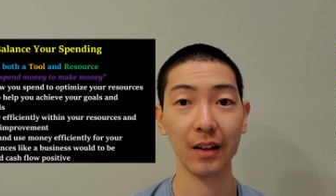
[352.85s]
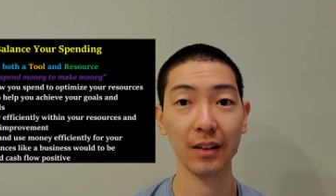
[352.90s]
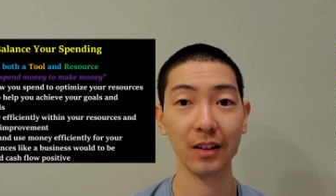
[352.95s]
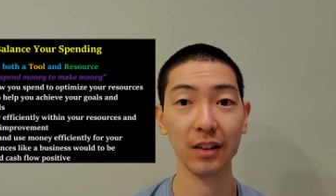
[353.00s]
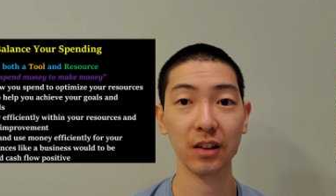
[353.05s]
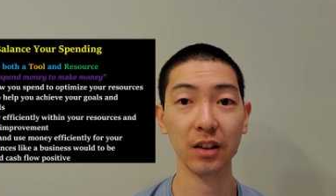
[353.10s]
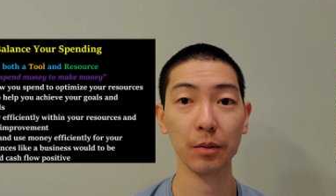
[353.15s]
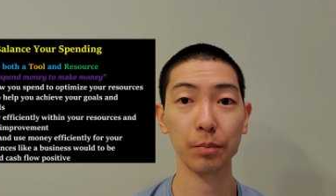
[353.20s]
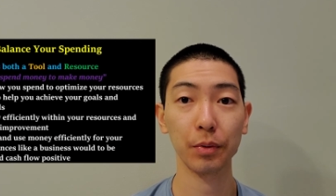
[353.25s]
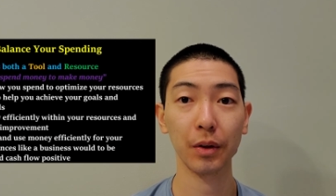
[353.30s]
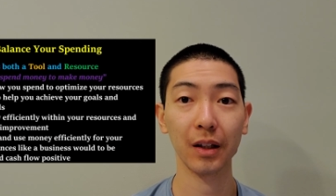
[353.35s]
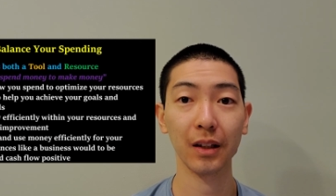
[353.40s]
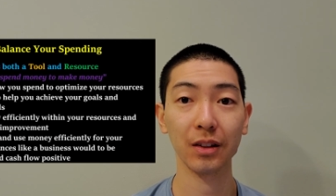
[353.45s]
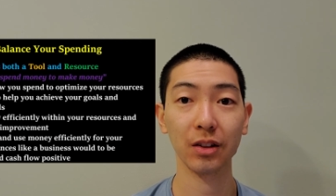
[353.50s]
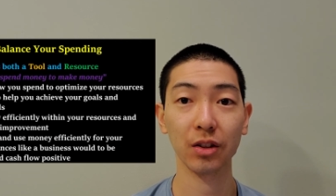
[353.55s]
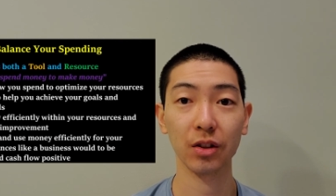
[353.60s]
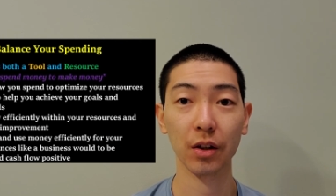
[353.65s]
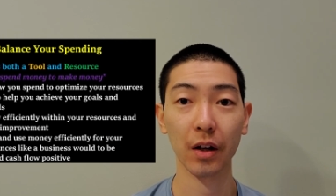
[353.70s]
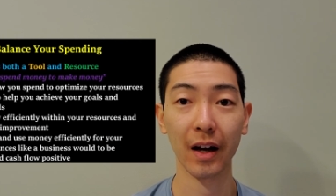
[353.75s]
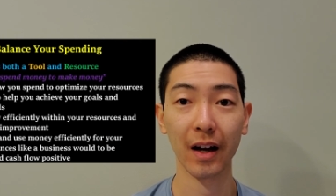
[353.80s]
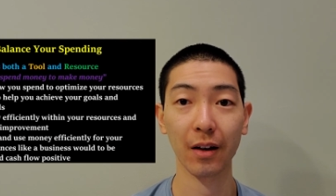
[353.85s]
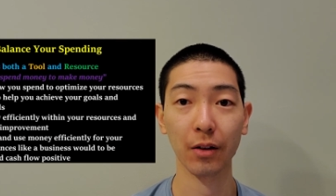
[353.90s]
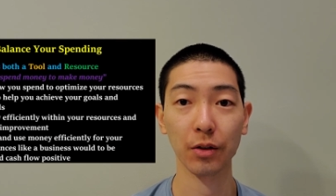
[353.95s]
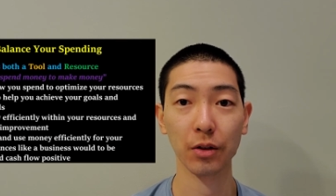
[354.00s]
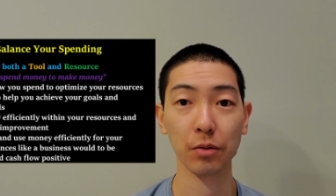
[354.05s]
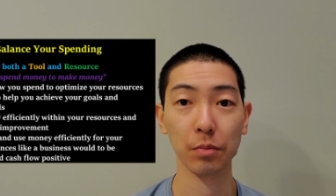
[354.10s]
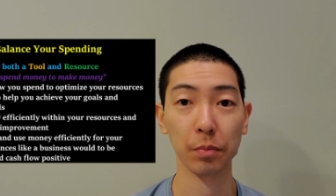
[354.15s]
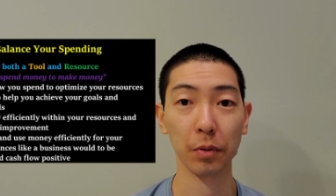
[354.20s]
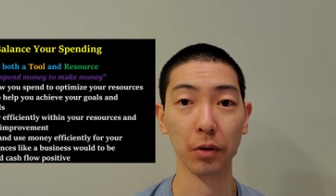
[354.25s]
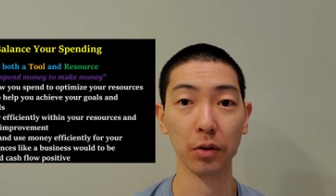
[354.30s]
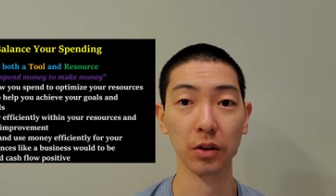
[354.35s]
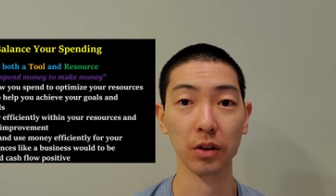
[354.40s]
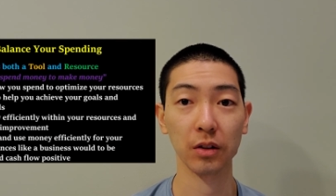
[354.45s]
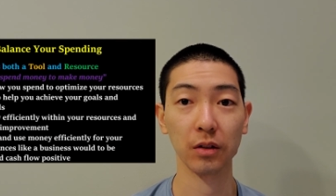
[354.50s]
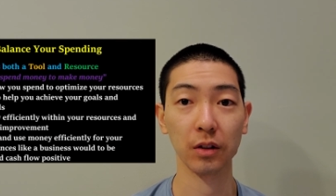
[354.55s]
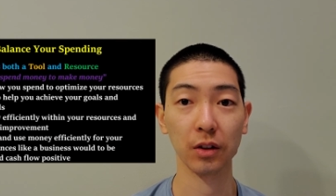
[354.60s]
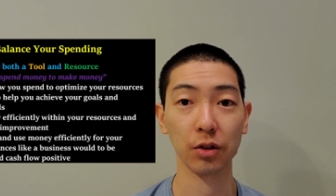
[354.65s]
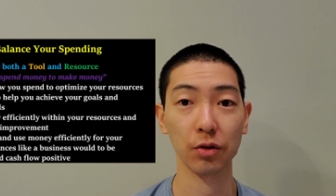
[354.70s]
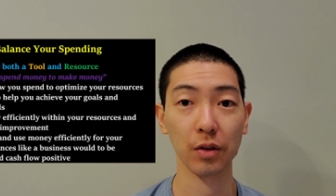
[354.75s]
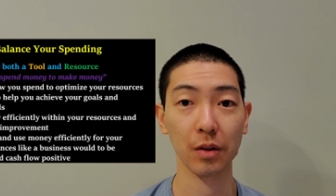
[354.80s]
This applies to how you
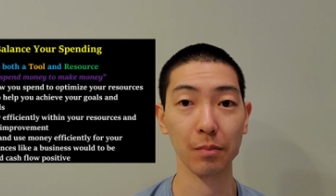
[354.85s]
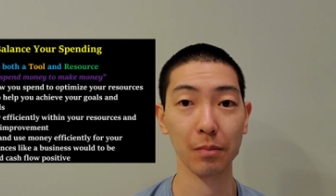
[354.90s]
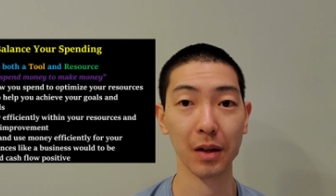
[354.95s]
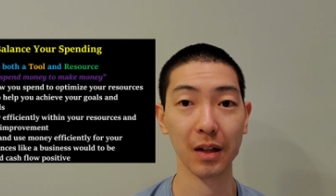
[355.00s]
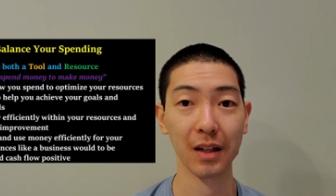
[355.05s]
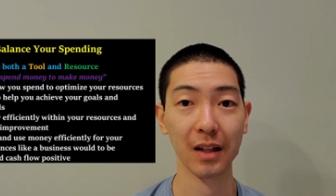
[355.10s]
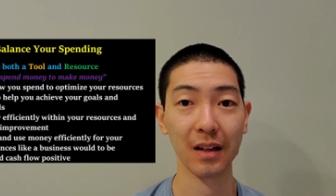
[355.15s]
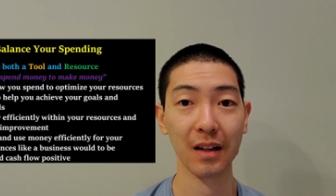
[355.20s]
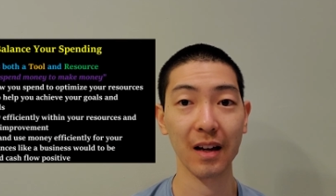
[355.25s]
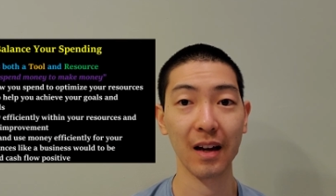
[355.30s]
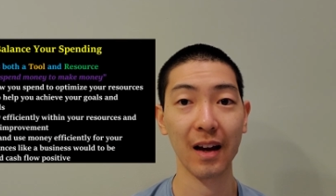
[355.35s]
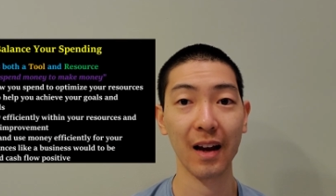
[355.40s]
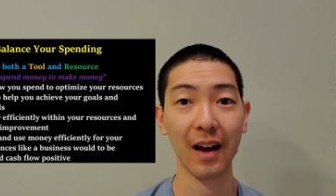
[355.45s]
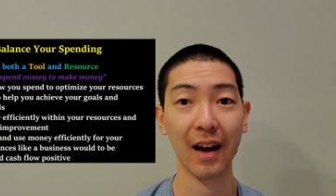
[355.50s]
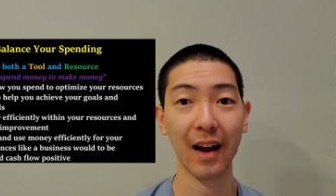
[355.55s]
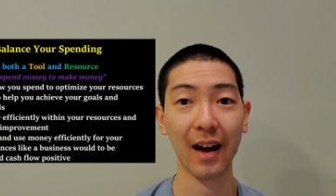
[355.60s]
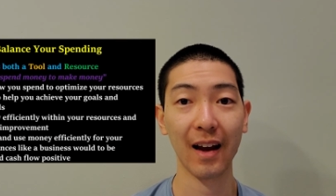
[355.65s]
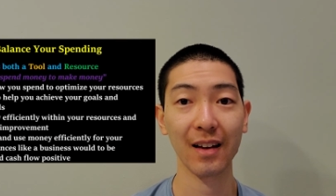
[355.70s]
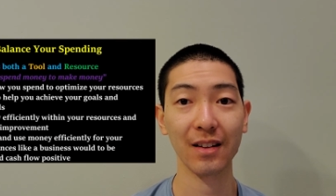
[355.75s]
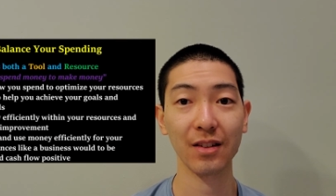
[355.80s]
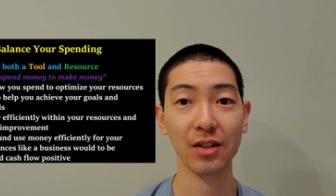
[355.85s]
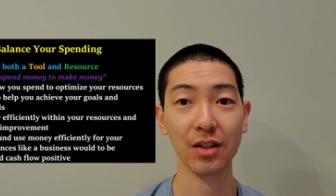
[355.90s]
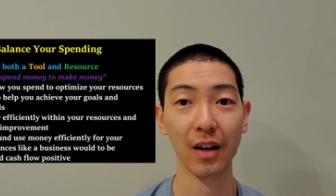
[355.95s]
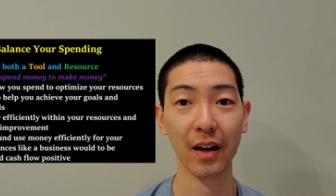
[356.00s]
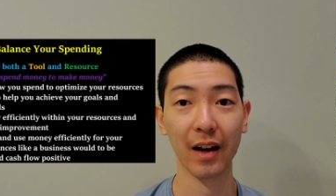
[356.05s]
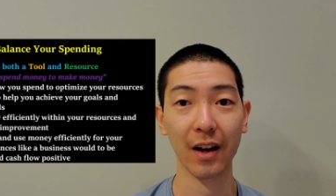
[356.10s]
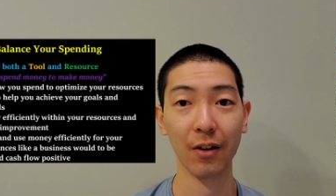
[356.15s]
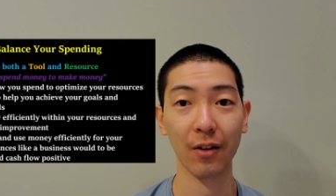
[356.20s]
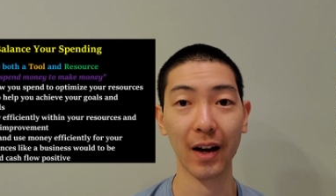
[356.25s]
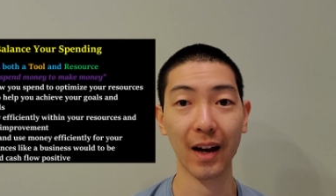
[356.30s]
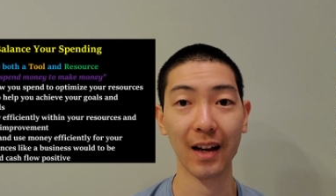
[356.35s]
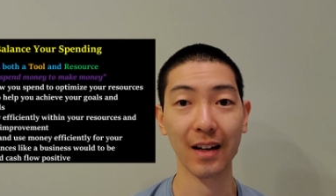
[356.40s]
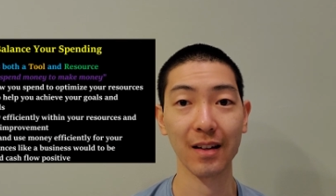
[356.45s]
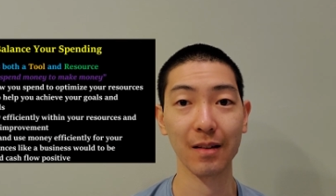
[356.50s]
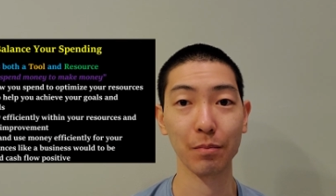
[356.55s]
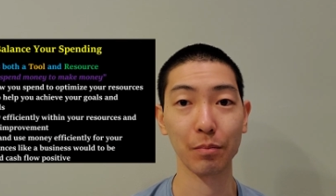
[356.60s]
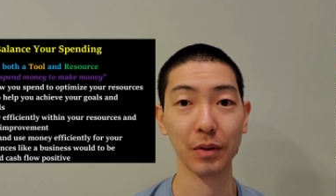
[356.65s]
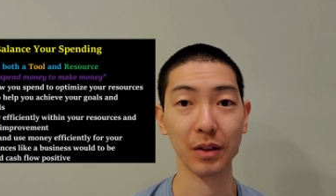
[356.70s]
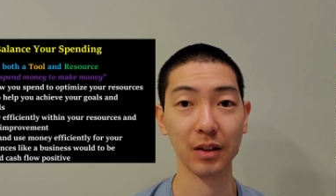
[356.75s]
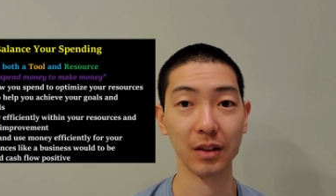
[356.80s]
personally treat money and to how
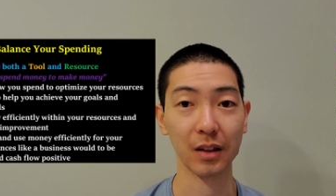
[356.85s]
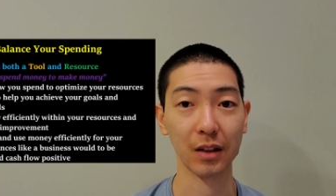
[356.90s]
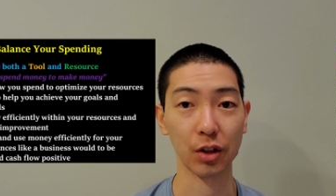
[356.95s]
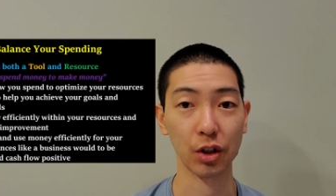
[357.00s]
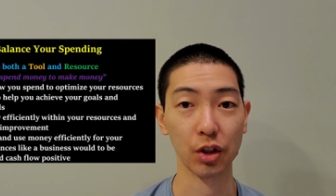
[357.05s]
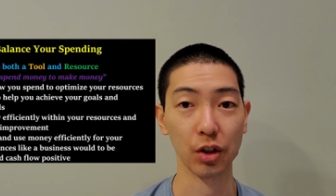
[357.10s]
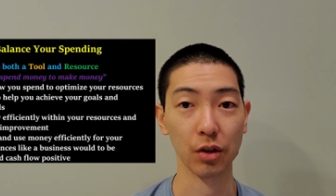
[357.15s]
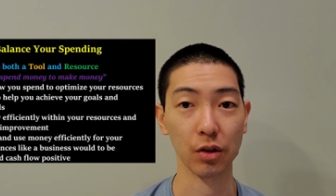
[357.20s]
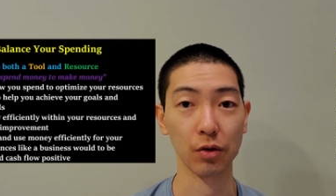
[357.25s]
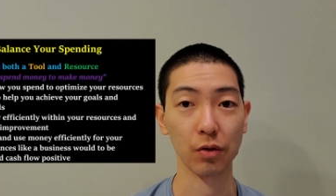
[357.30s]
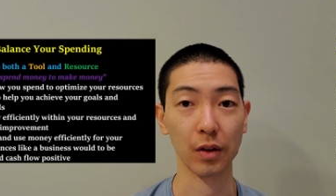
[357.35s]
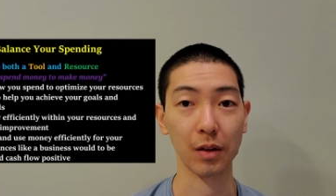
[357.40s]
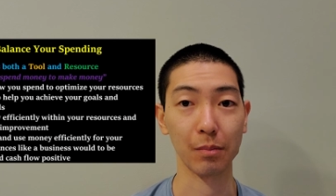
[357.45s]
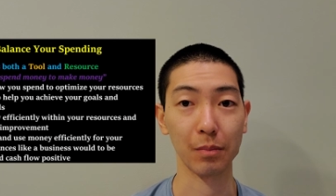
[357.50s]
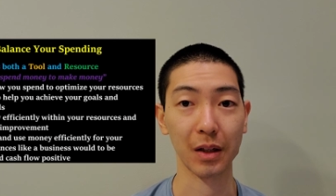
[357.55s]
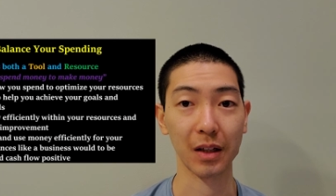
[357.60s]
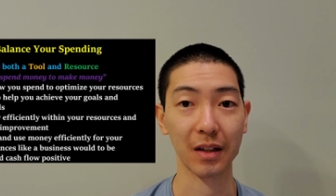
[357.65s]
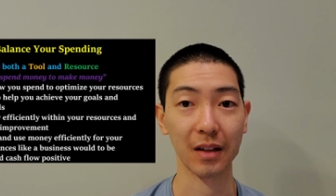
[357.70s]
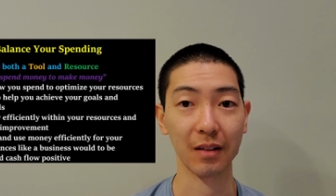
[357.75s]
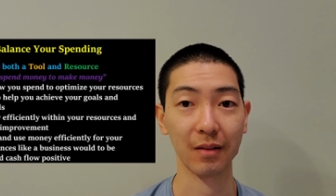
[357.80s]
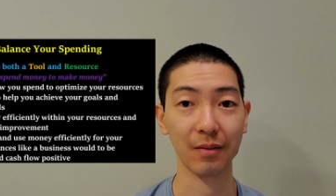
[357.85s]
any business should treat money.